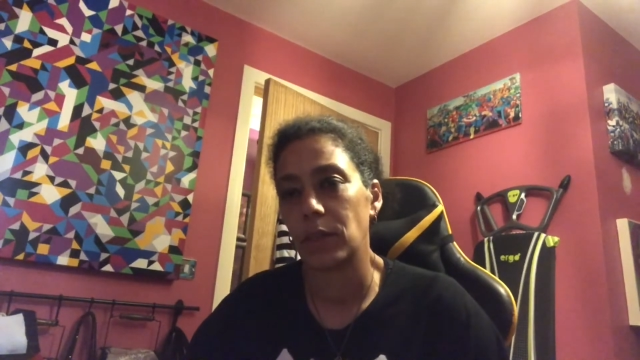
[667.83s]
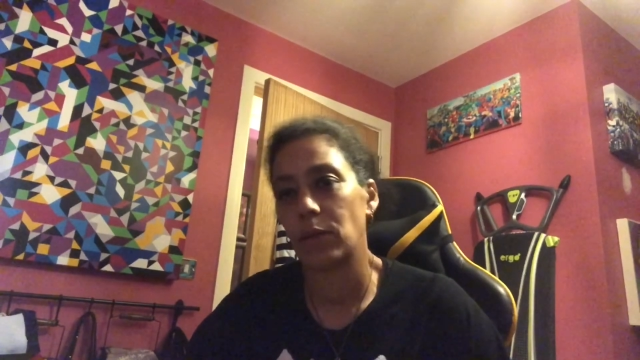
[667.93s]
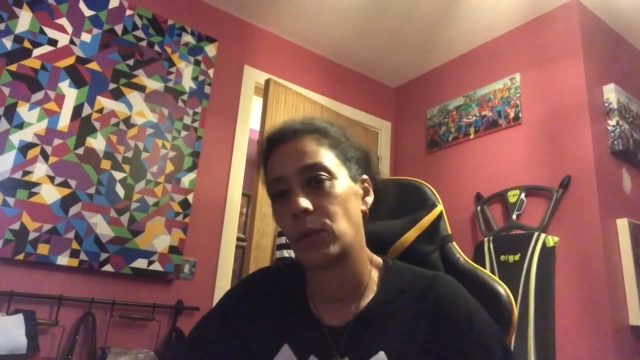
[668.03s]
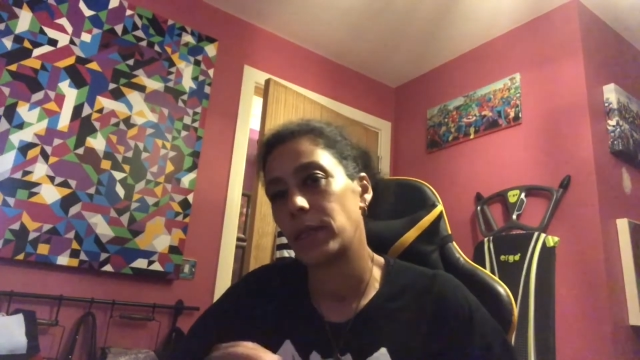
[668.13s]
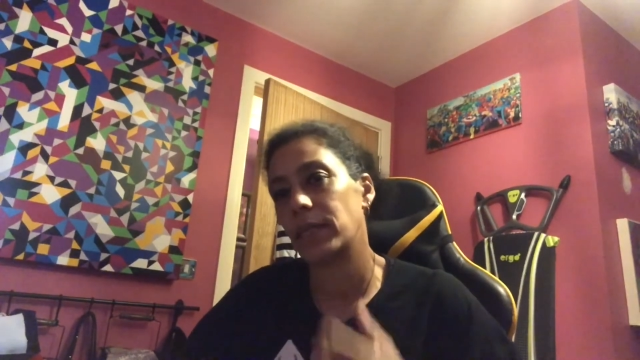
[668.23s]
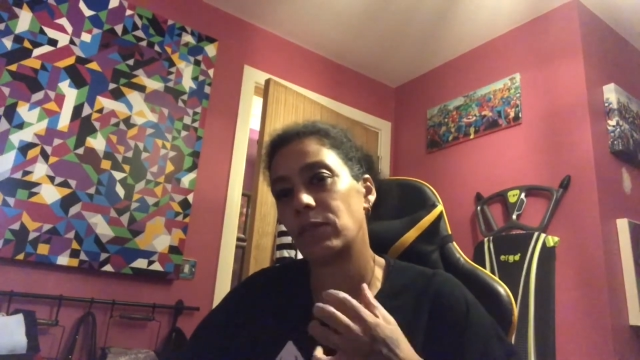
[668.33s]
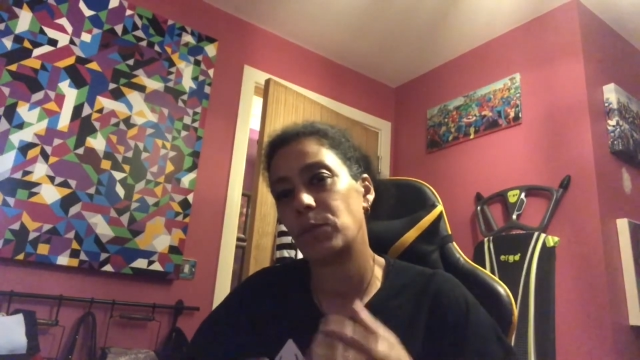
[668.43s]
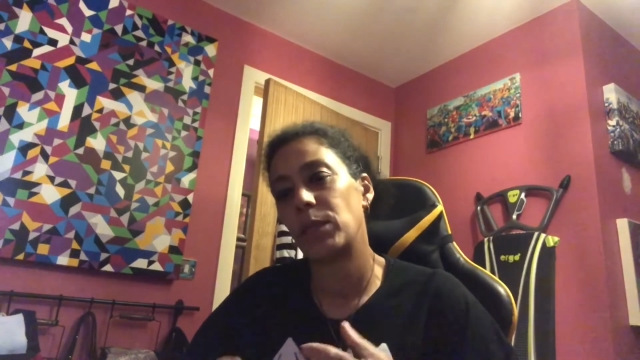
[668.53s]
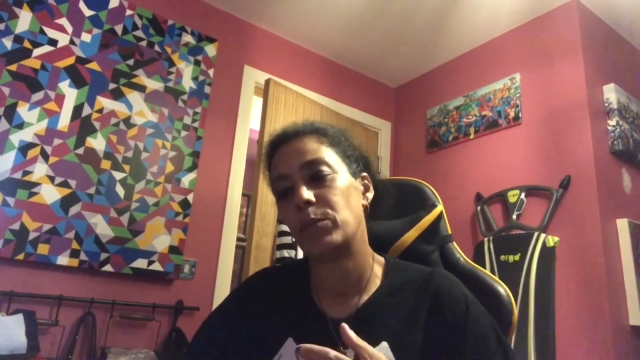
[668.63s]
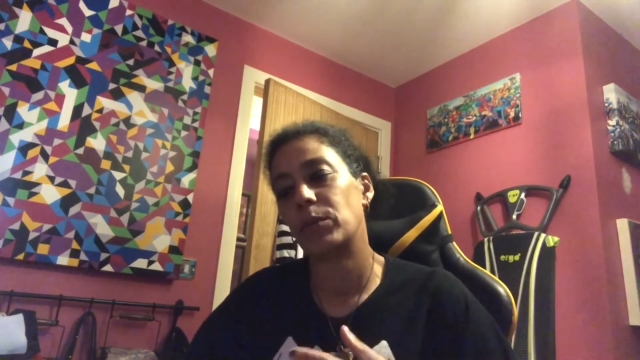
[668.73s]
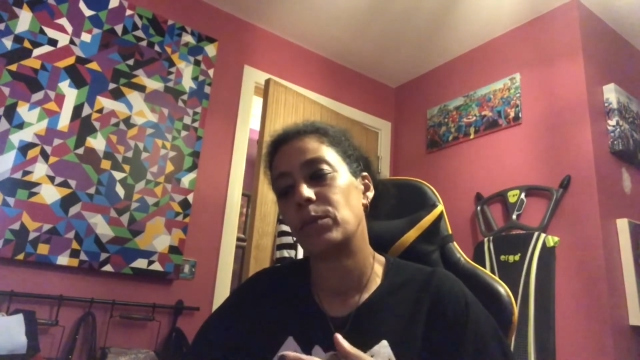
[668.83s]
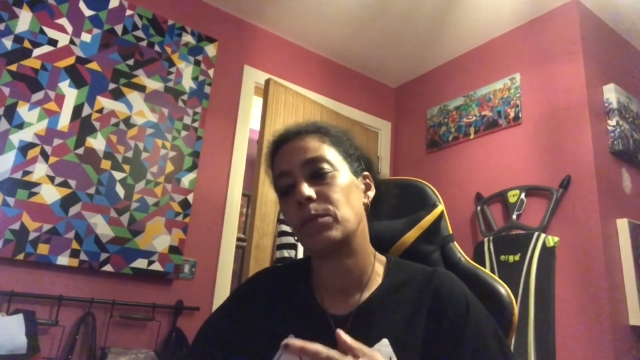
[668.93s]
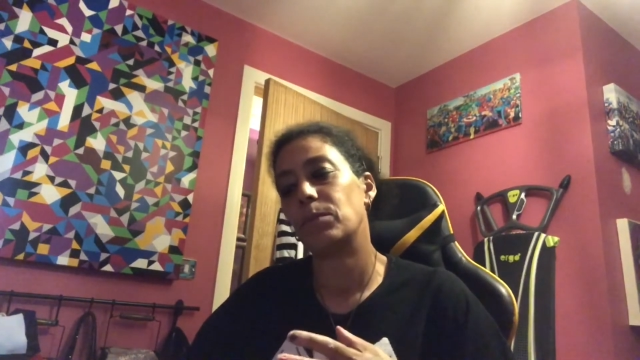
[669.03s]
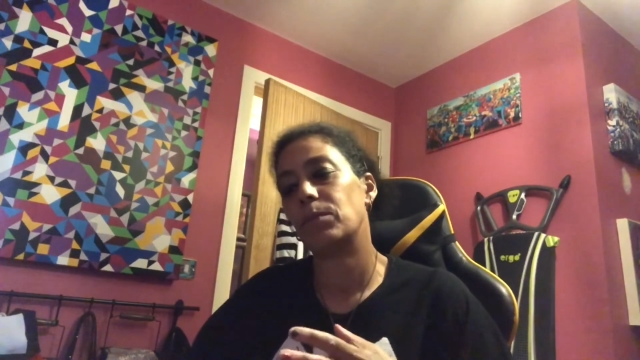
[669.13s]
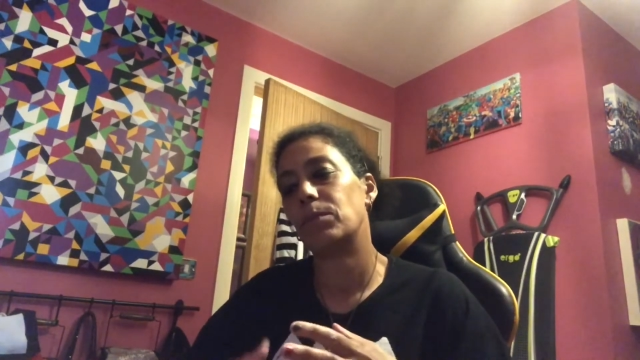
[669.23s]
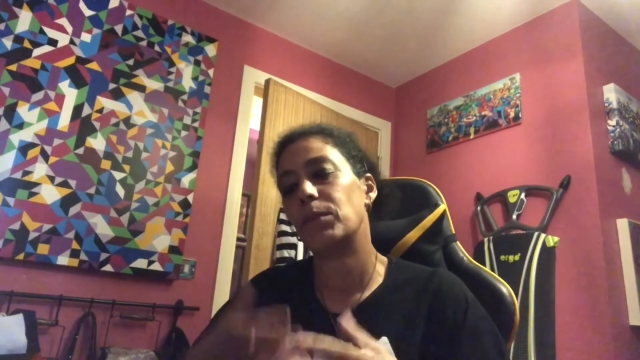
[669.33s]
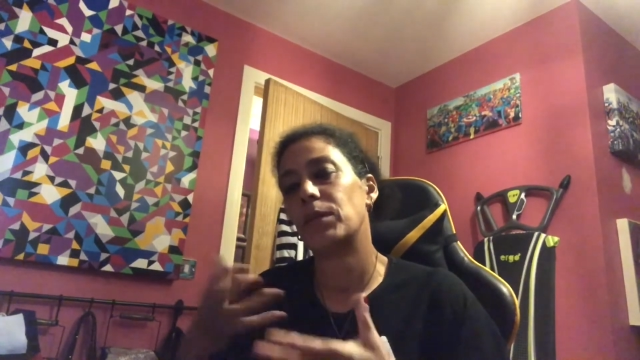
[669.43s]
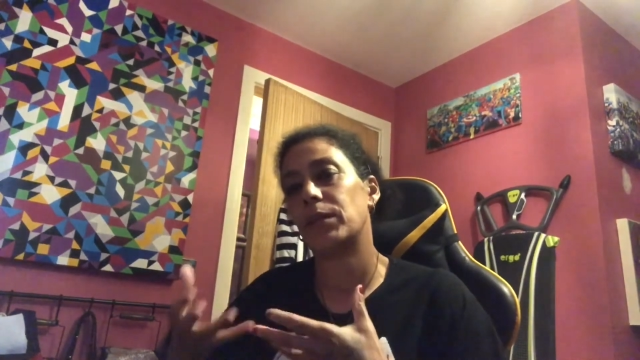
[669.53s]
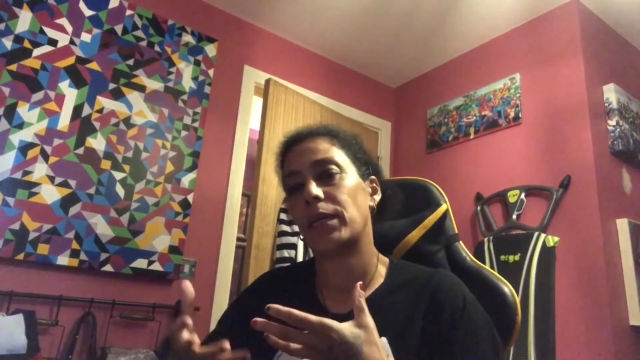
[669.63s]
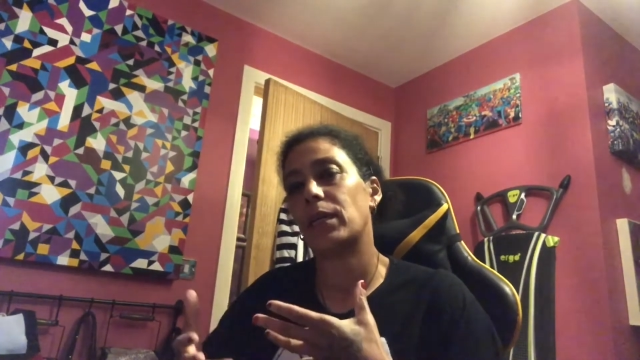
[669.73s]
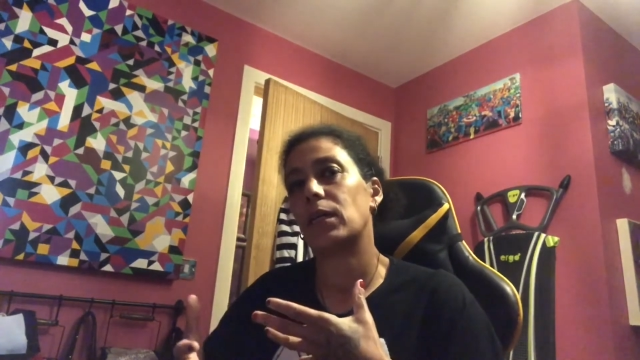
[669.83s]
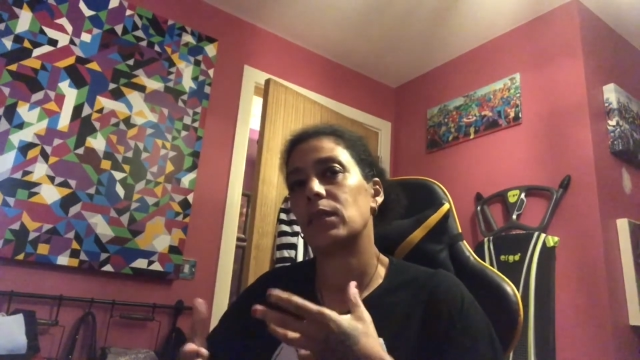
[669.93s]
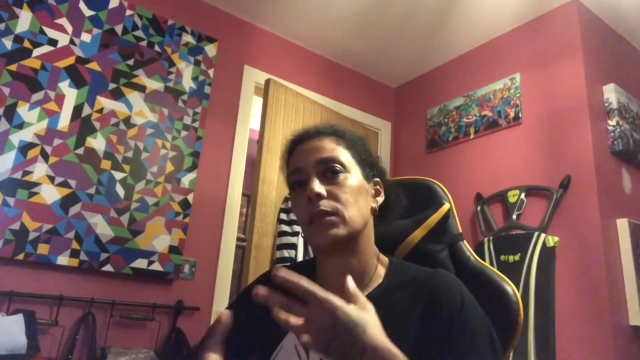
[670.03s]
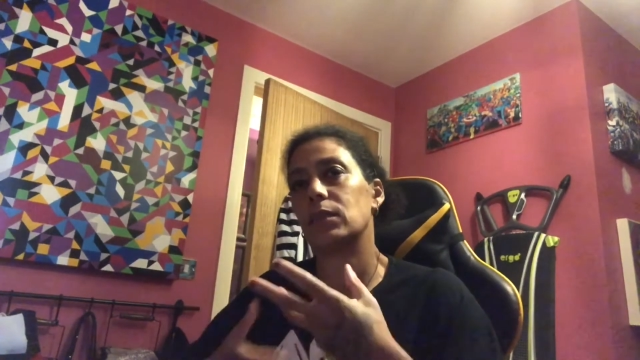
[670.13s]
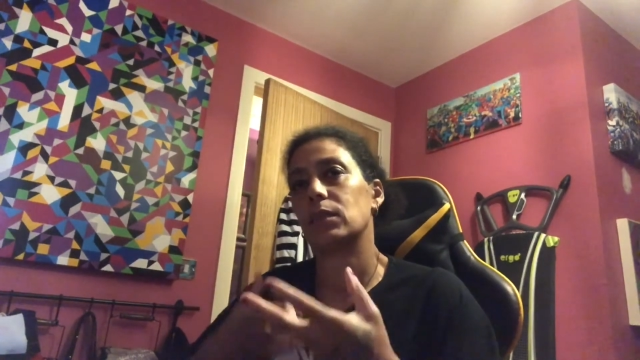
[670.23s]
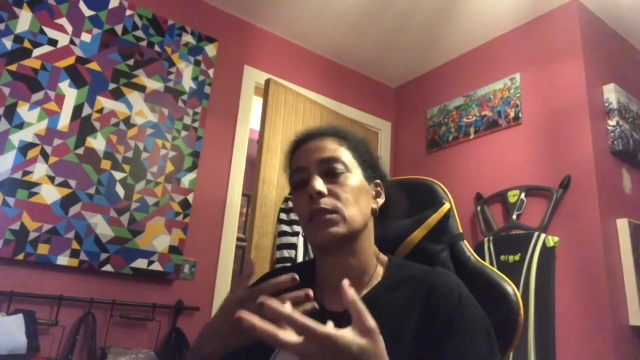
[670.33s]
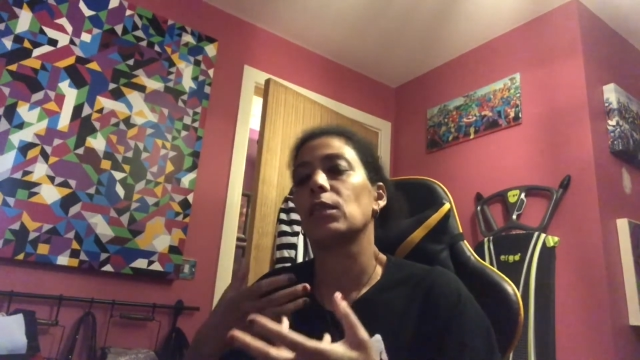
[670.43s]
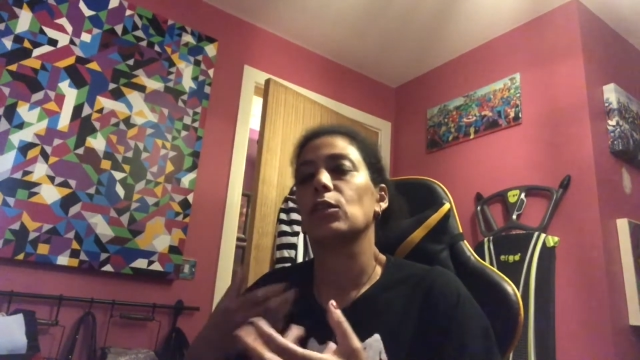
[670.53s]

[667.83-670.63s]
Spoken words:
And then when I give people birthday cards and